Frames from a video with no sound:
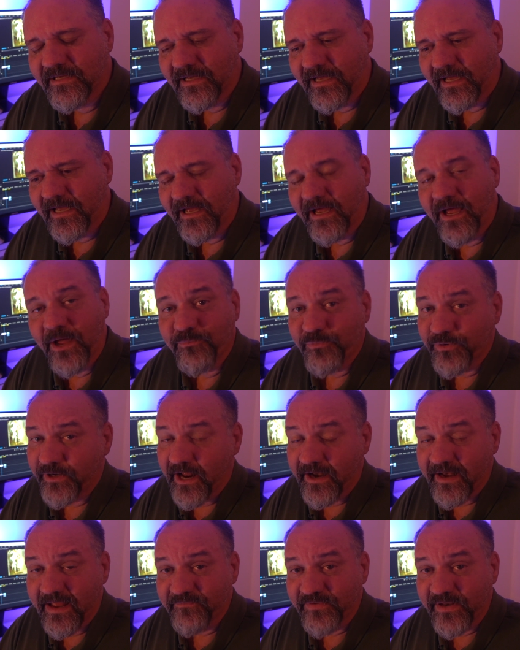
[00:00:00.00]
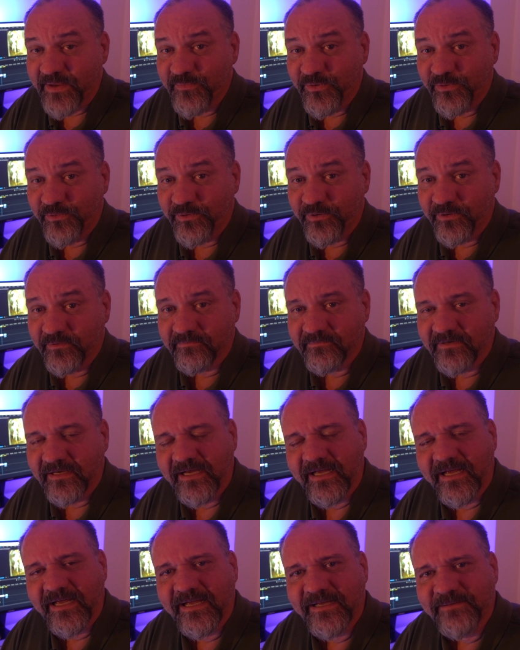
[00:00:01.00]
Uh, hope we don't have any more,
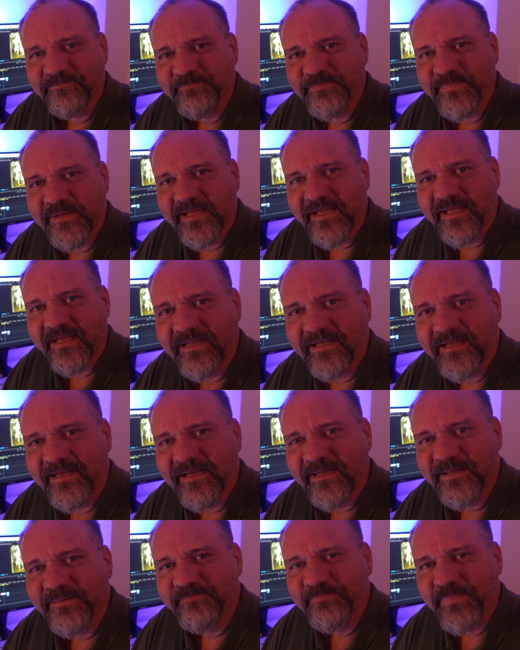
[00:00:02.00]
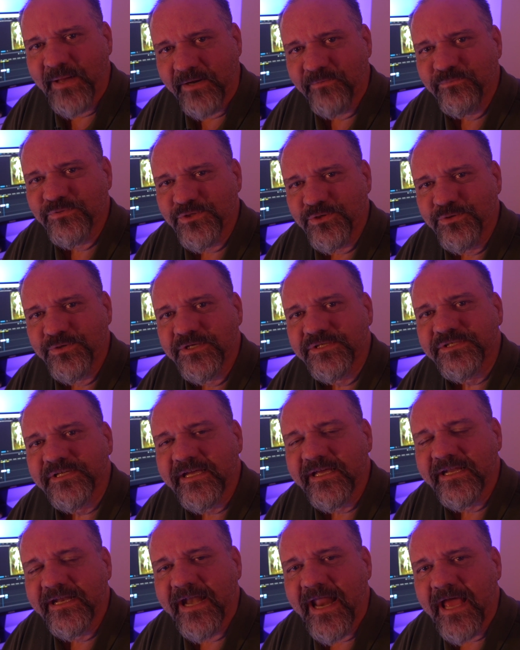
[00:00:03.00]
um, uh, but it was good to
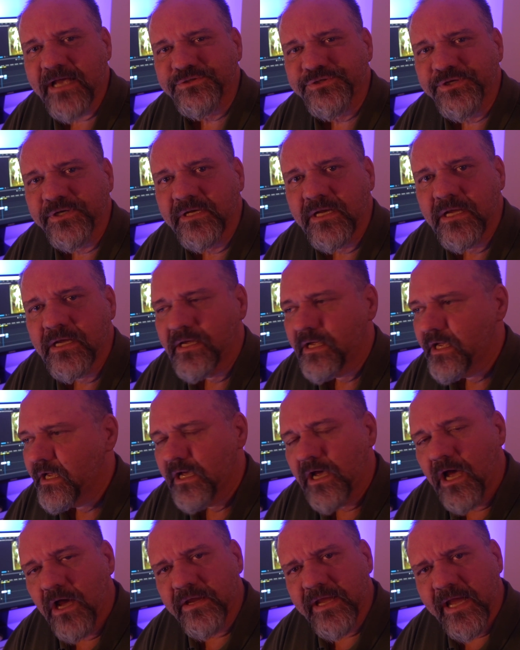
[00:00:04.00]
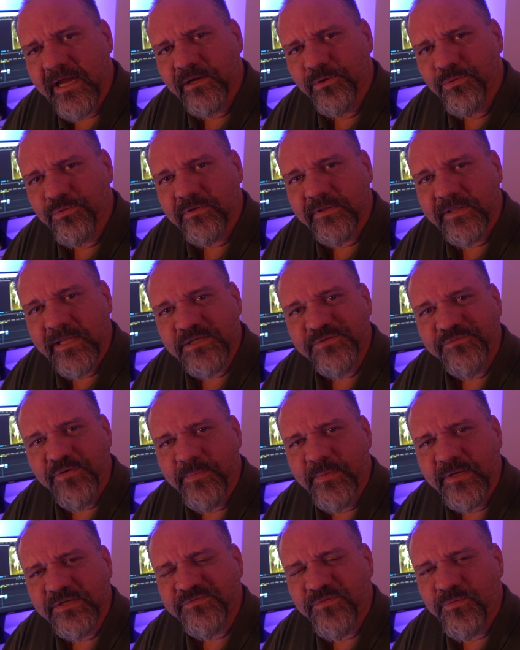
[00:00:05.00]
see it in action. Okay, look, thanks
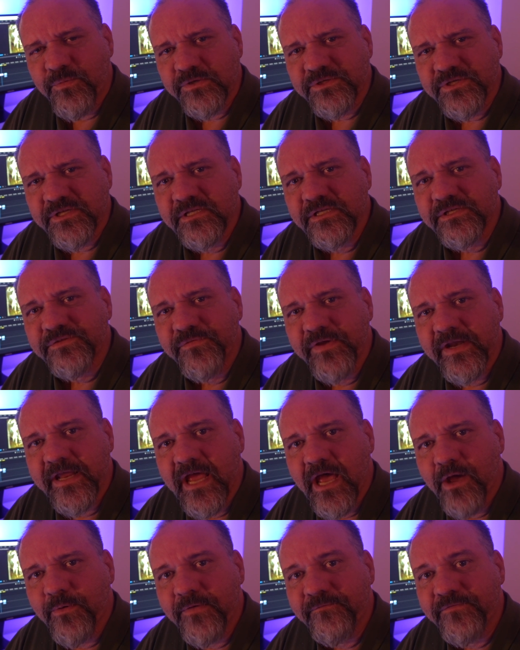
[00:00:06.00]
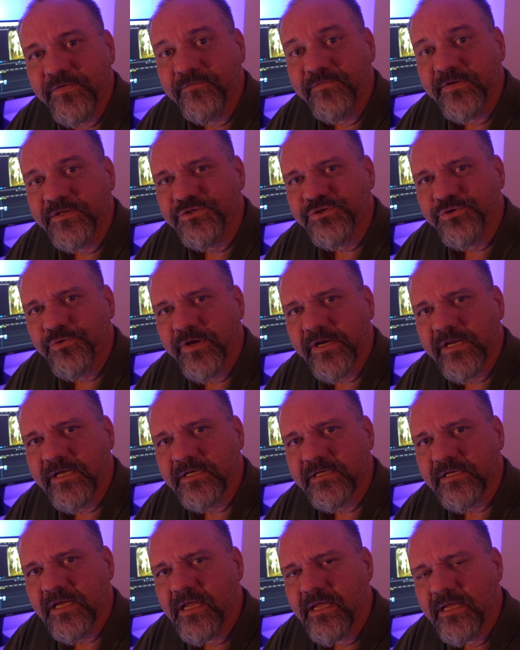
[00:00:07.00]
very much for watching this video. If you've enjoyed
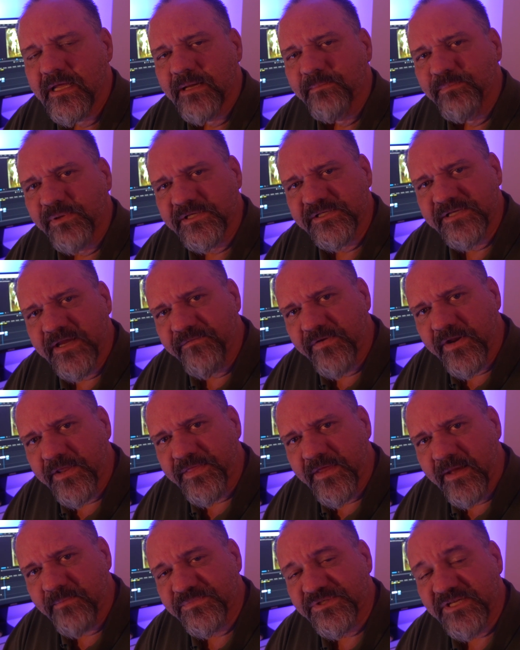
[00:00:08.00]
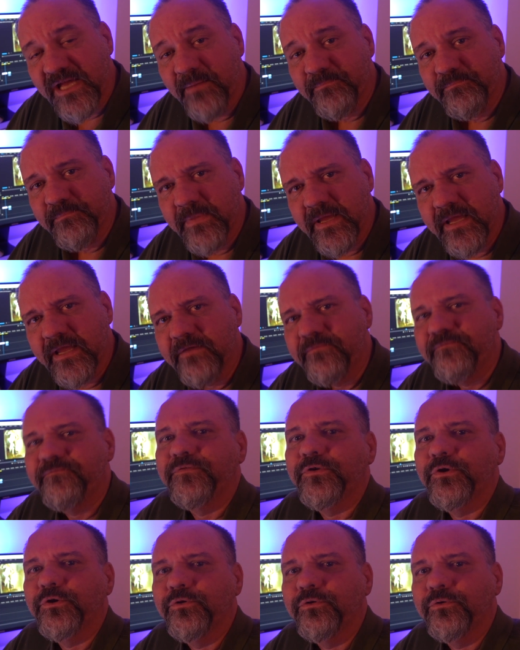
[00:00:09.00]
it, please give it a thumbs up.
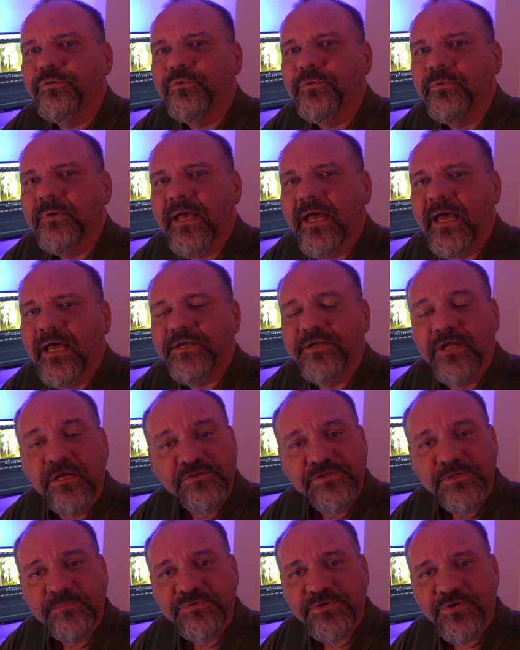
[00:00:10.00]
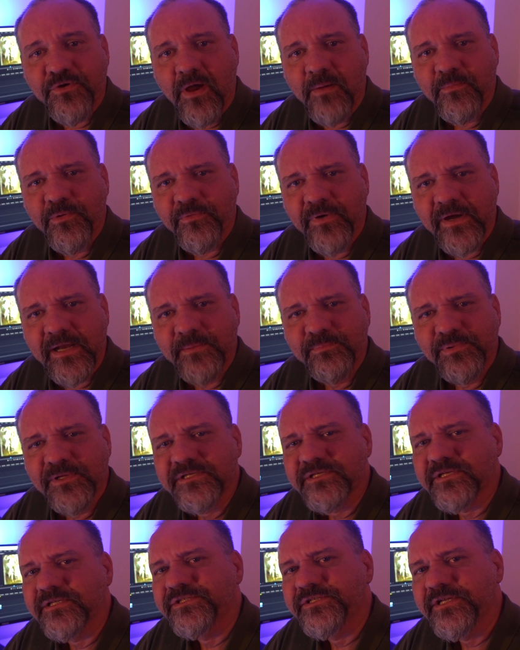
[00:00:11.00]
If you uh, don't subscribe already,
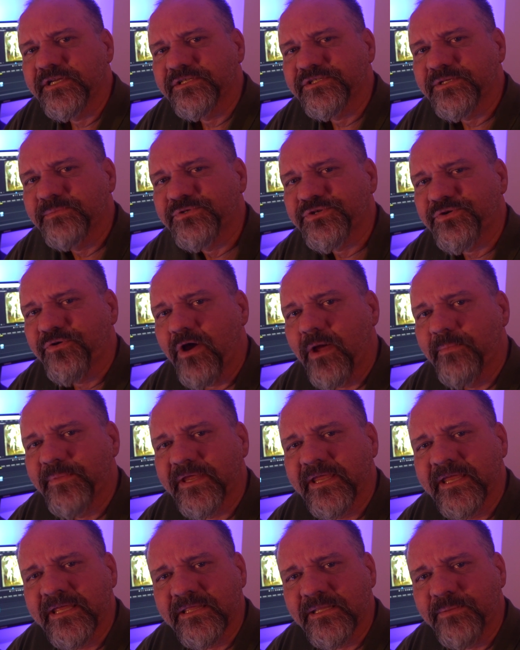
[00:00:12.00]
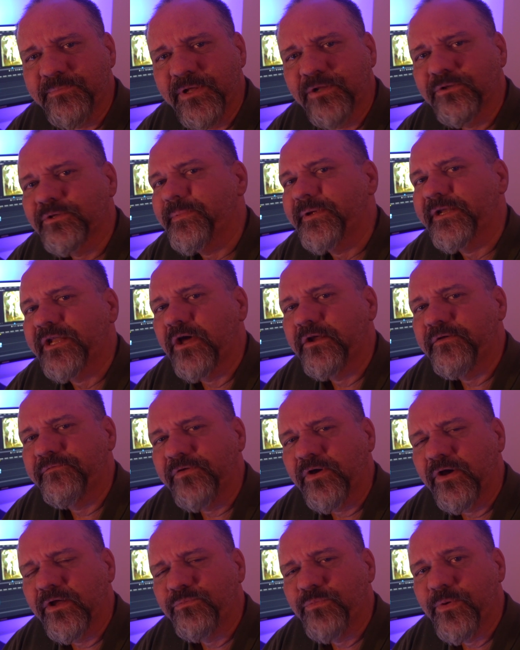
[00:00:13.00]
please consider subscribing. Hit the bell to be
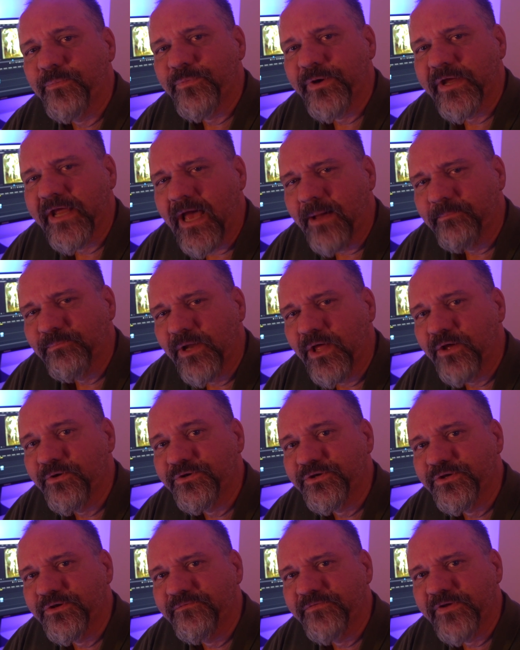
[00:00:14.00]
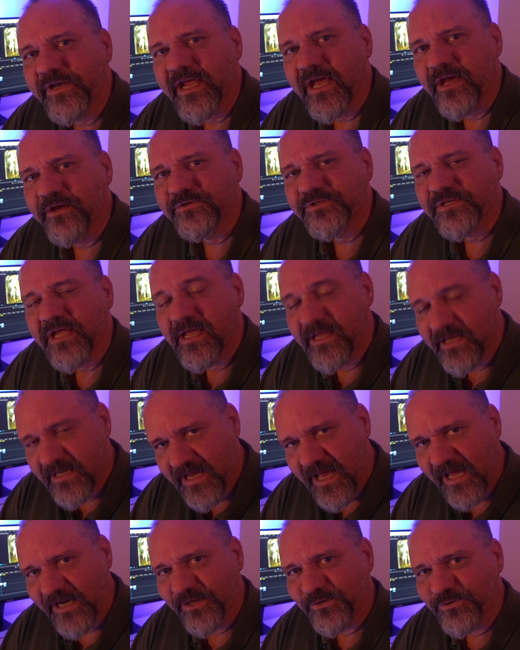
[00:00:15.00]
notified when we upload new videos.
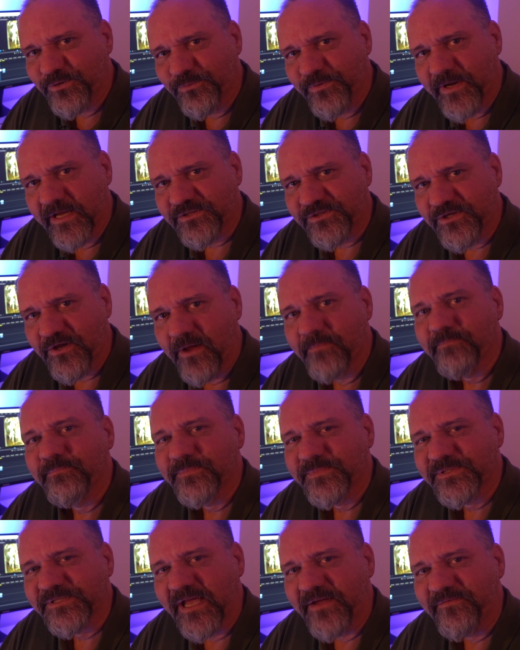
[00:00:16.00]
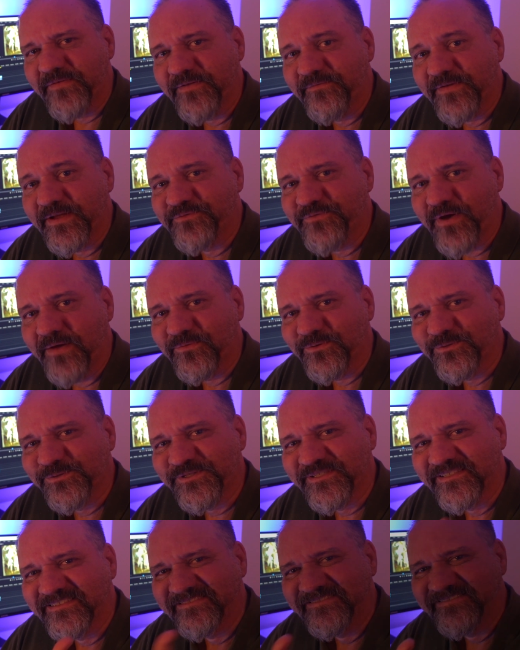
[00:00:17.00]
And until next time, safe EV
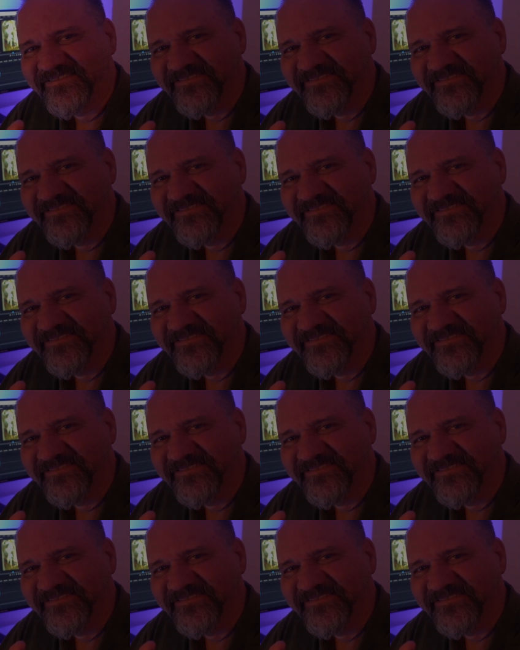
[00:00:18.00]
travels.